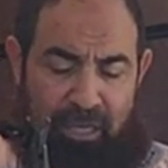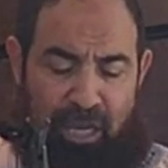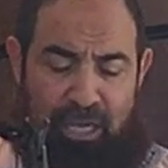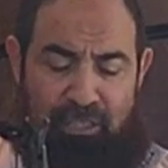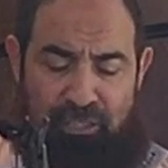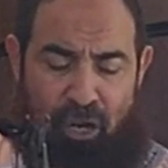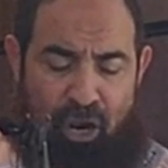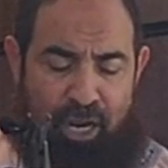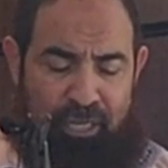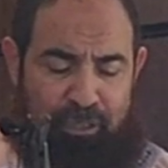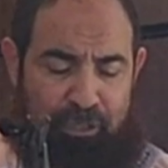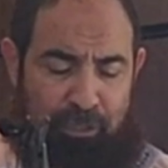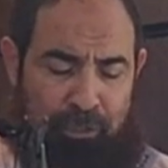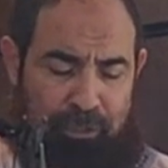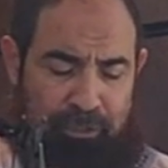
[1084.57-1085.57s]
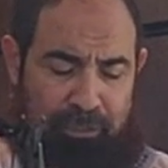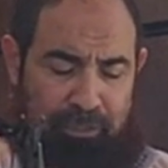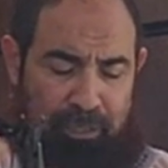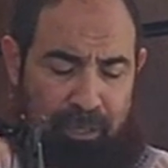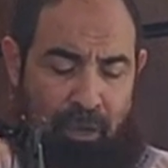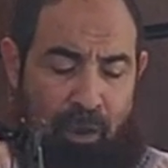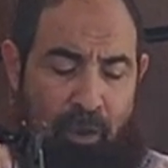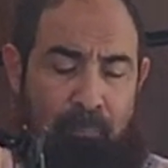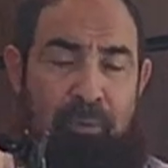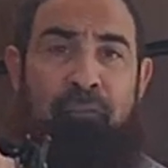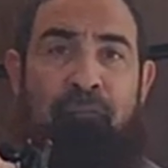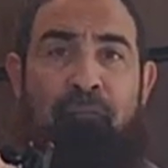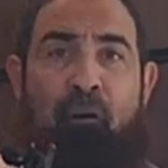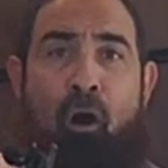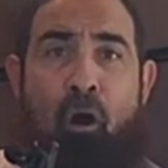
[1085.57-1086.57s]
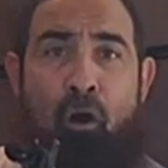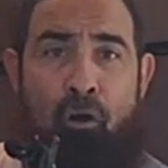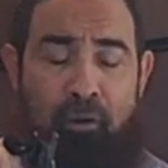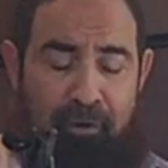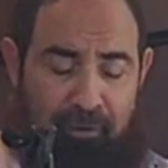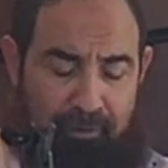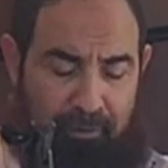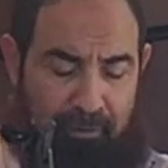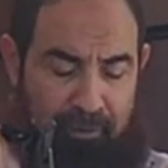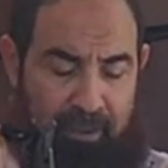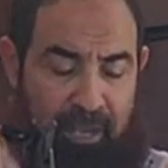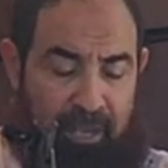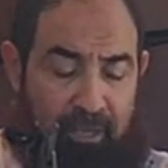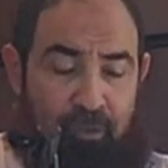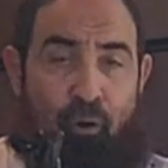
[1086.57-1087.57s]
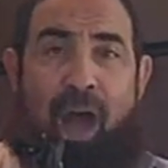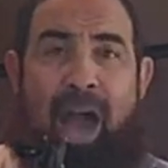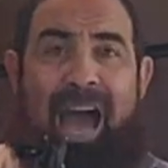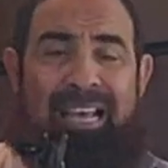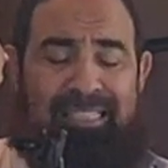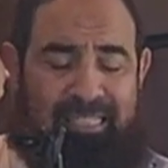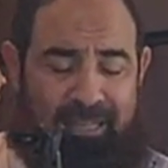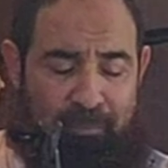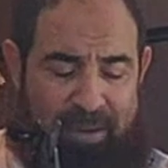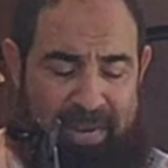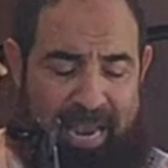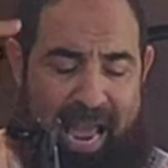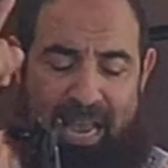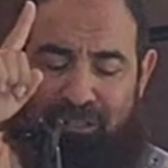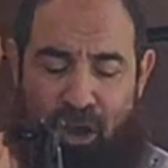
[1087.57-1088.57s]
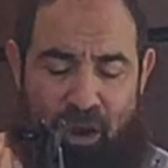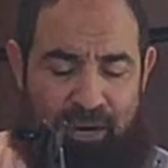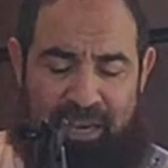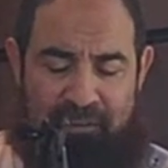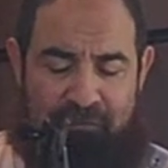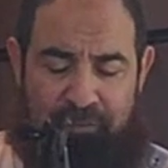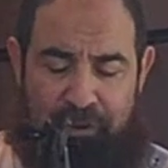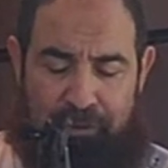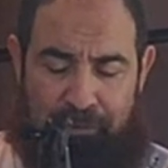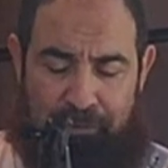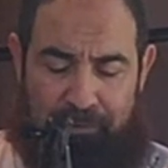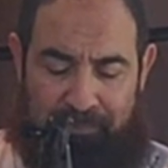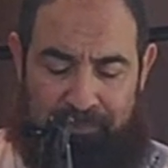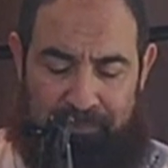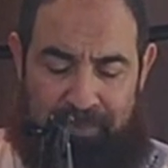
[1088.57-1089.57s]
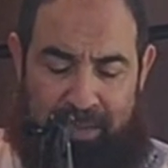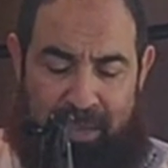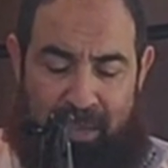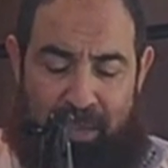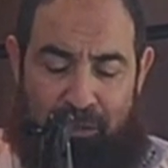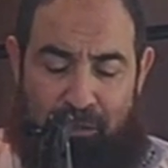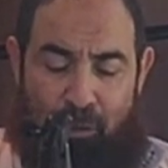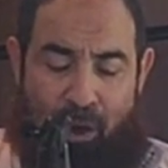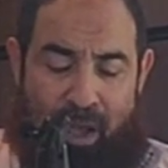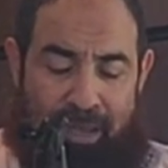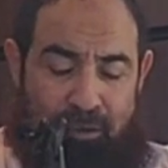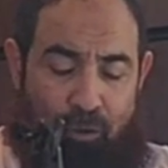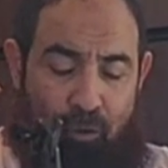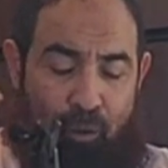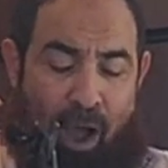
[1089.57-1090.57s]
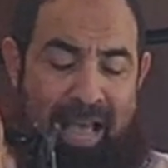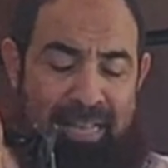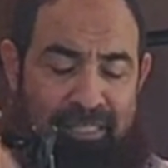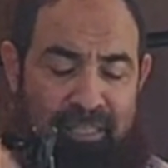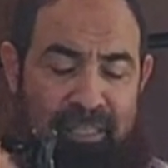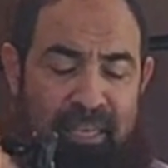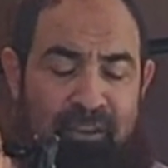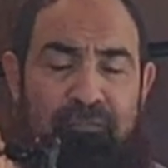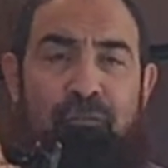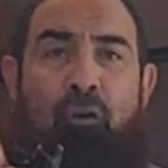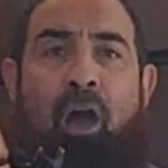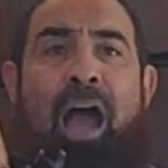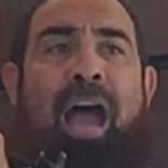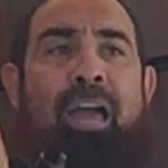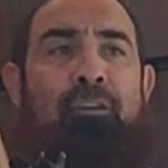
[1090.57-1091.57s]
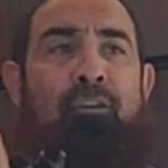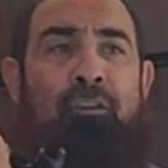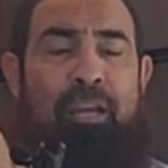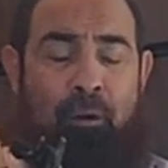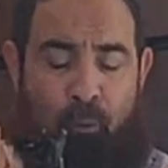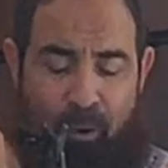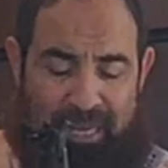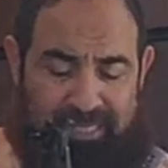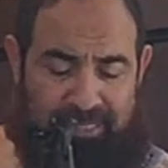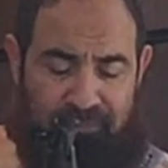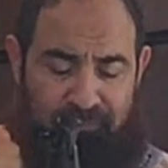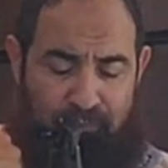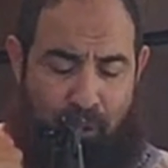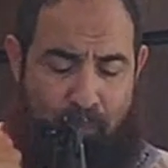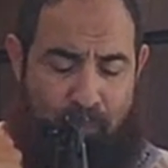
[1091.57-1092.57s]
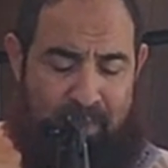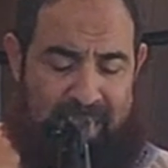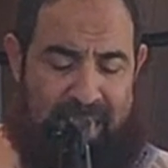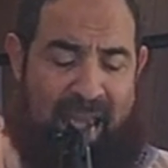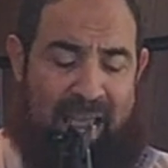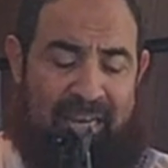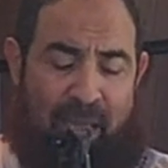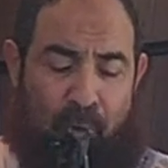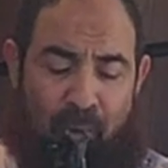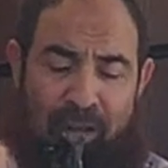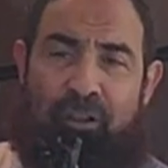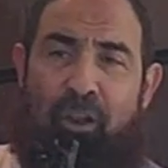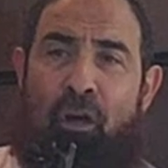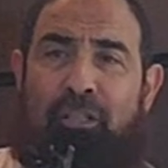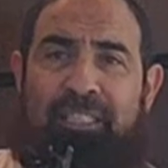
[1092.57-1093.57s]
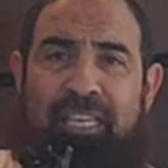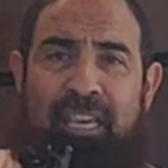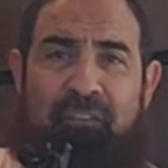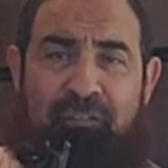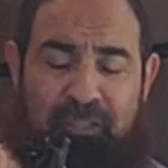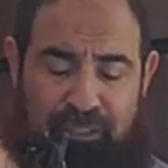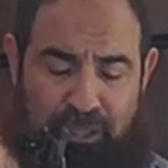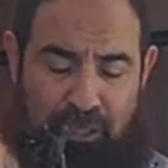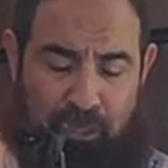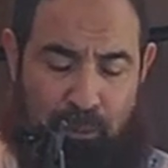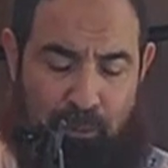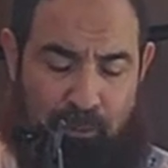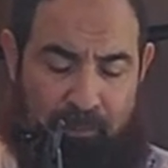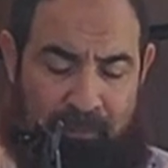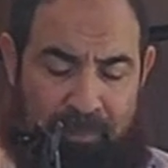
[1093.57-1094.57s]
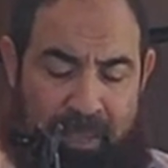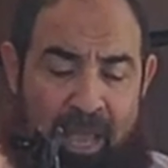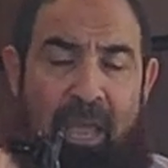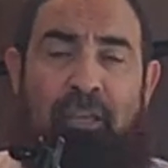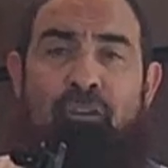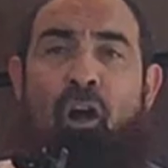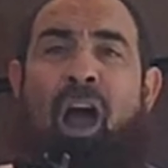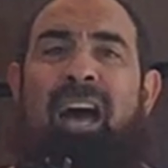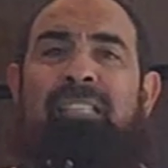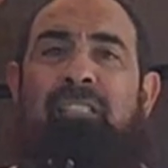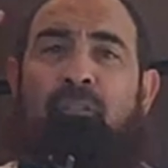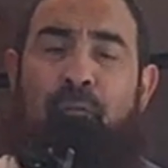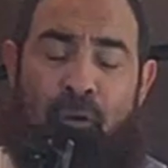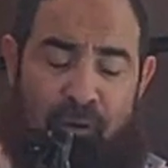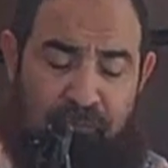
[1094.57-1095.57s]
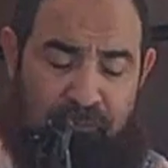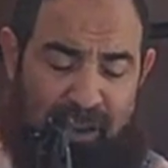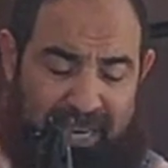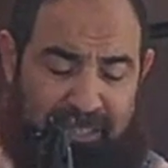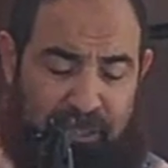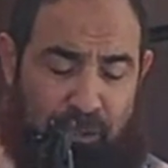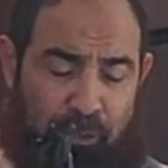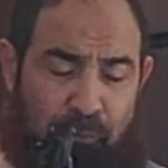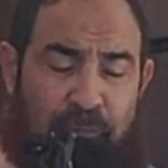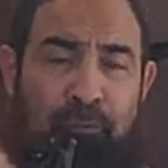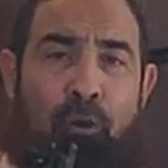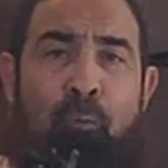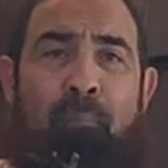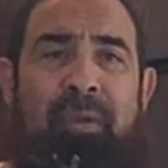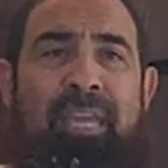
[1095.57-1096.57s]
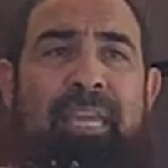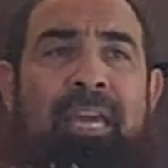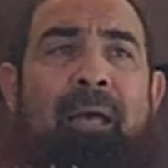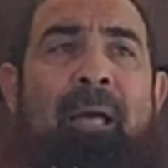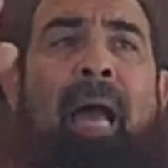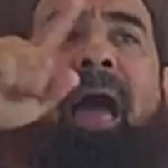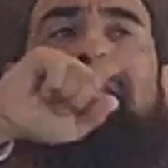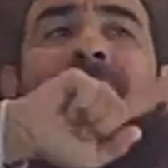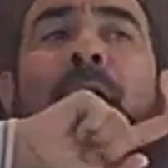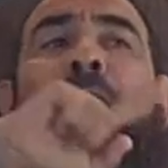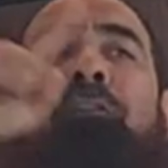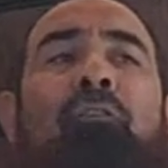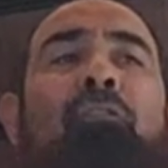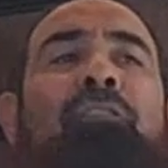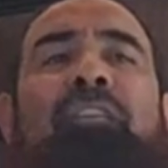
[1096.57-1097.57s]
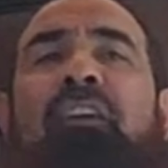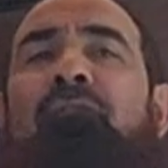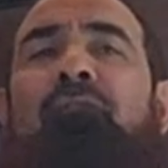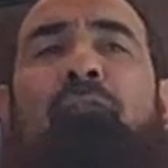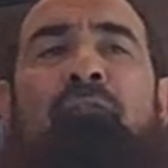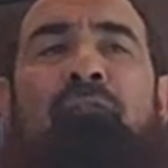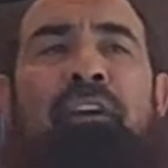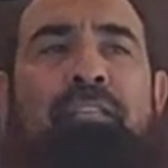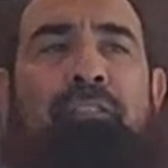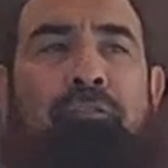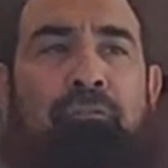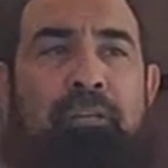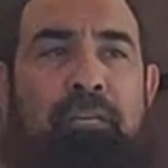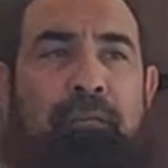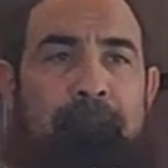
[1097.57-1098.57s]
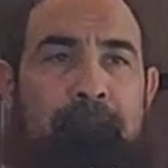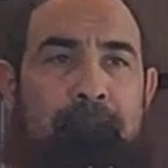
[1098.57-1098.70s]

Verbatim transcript: enjoying good before you ask me, I don't give you. You, you ask, give dua, you request from me, and I will not give it to you. You ask for victory from me, and I will not give you victory.